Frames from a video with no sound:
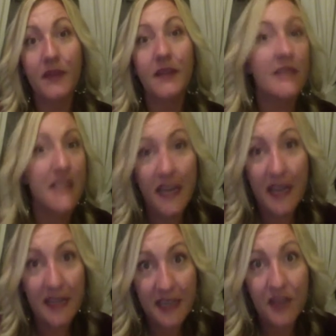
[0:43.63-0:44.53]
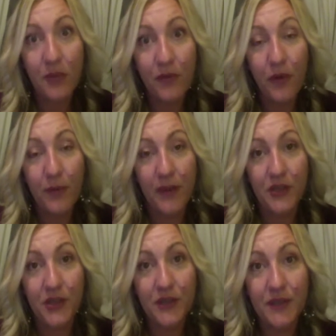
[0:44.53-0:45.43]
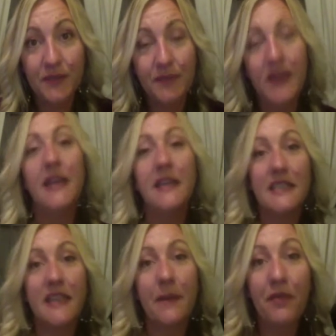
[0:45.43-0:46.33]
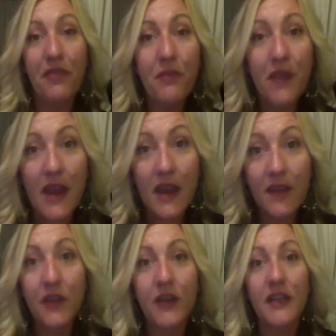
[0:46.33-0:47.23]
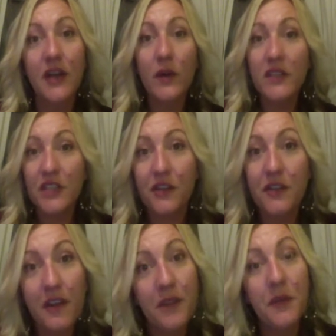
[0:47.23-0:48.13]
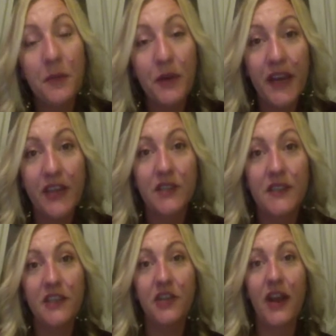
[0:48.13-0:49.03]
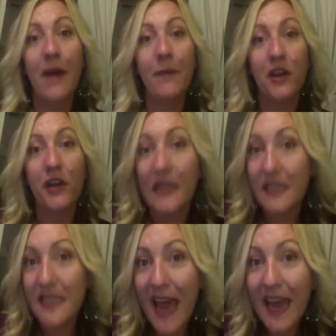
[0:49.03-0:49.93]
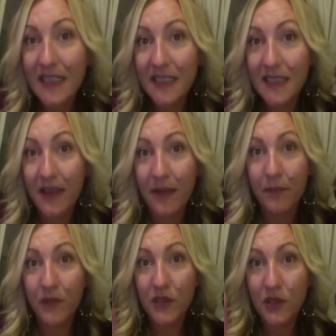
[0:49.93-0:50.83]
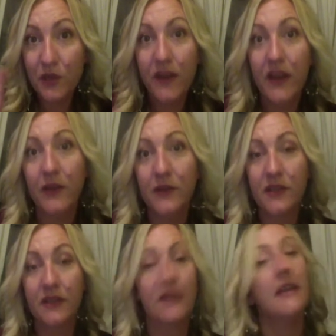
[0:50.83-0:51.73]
take their before pictures. Step 3, you're going to go into your Nerium Communication Center app and you're going to text them 2 videos,